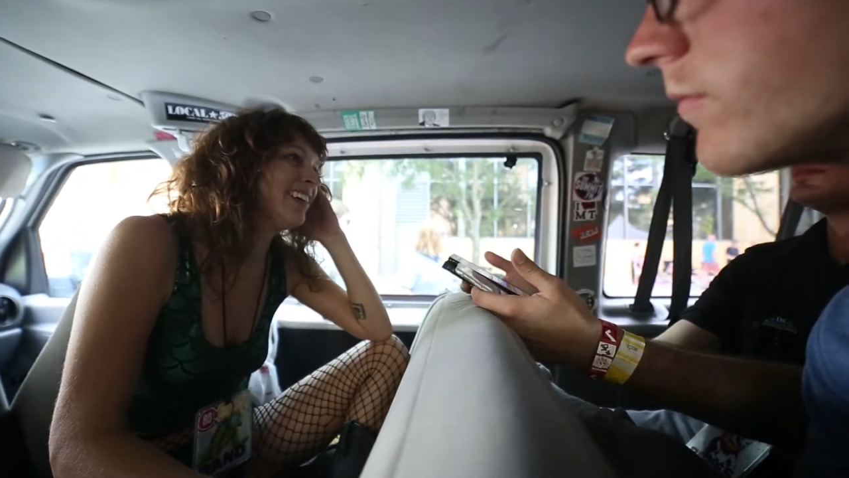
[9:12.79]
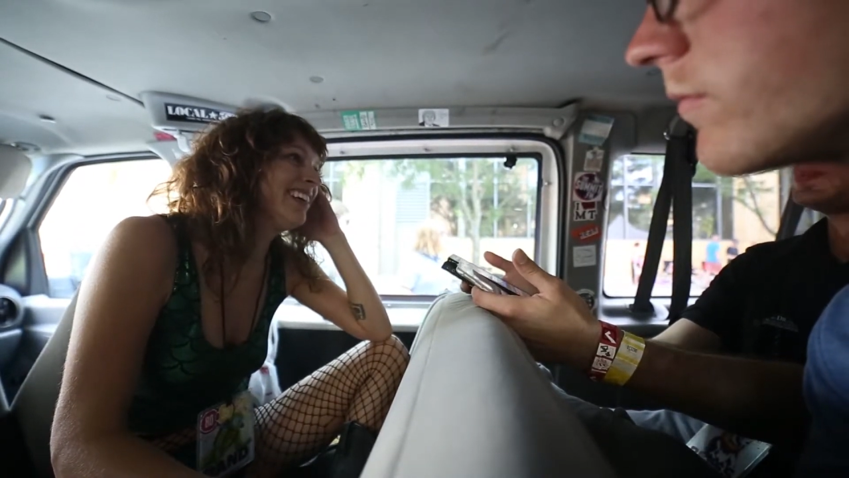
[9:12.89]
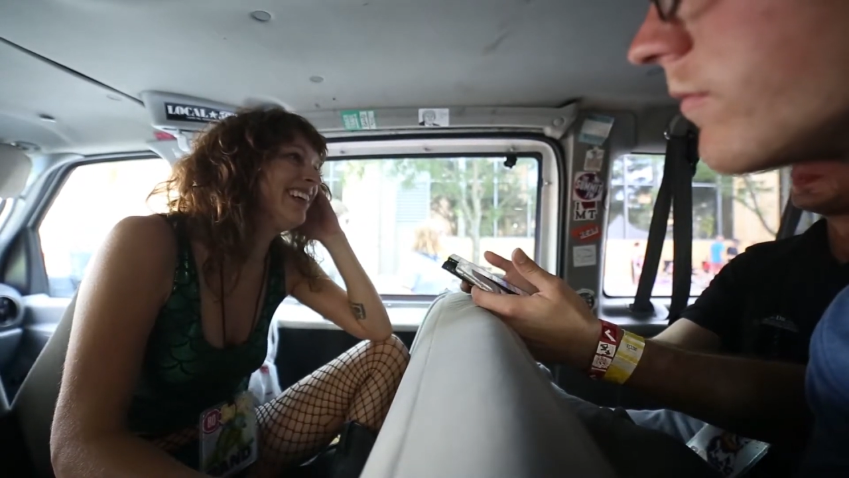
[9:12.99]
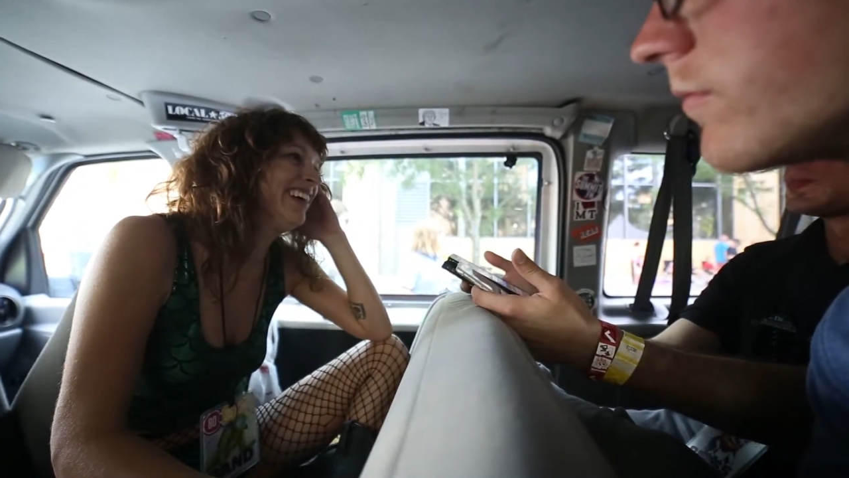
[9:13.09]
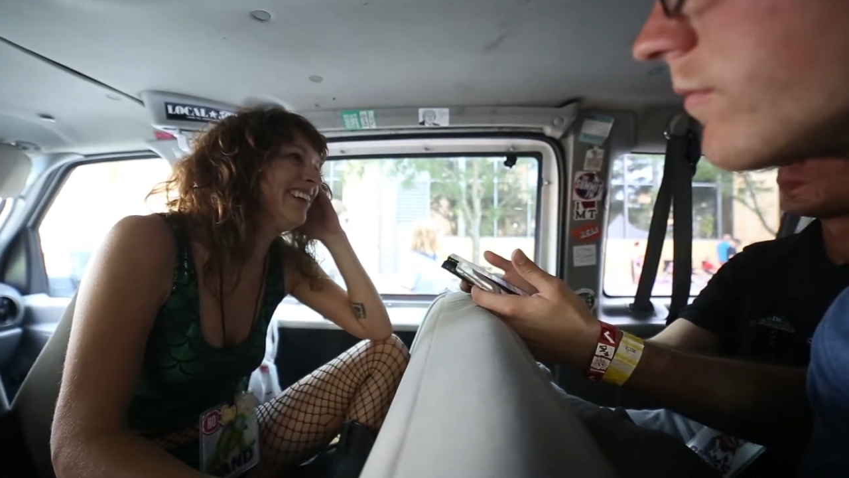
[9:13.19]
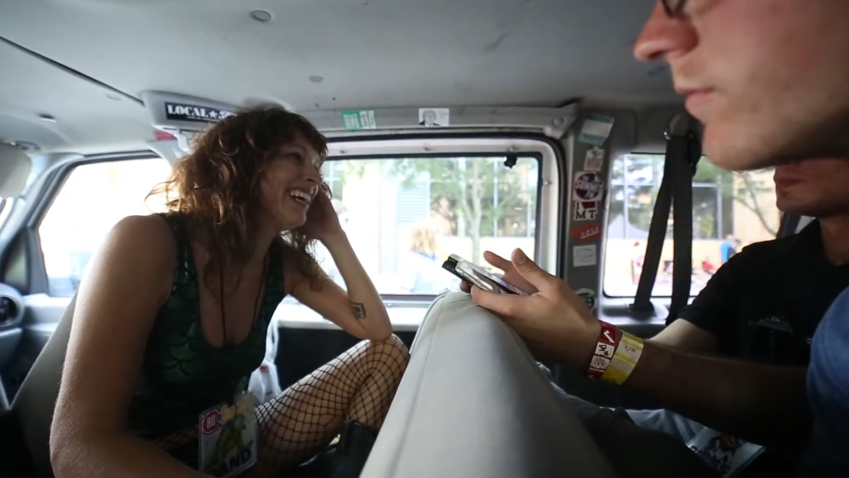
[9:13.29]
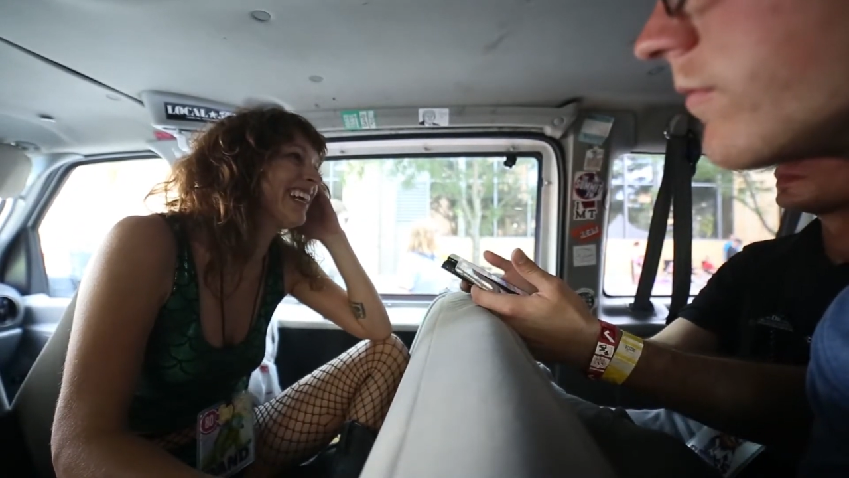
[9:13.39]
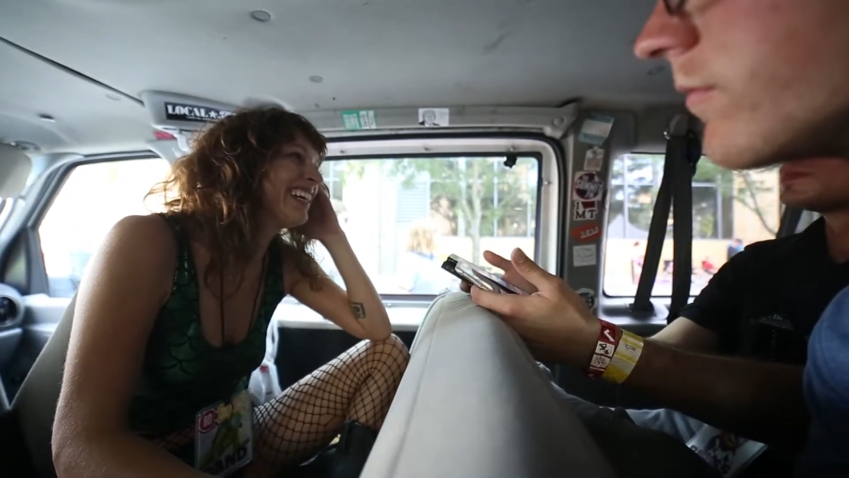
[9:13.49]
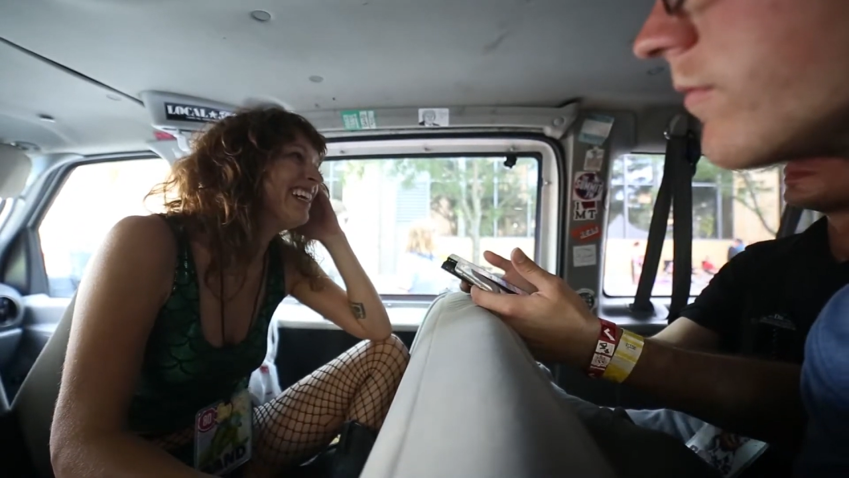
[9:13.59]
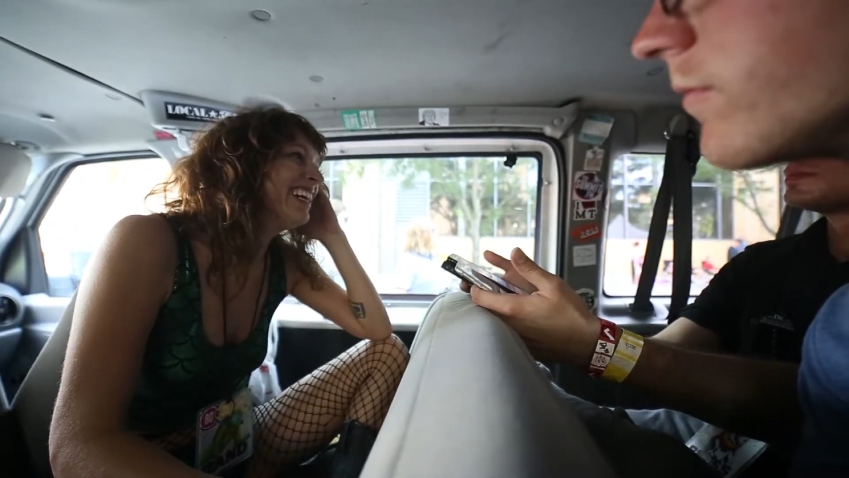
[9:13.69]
you know, like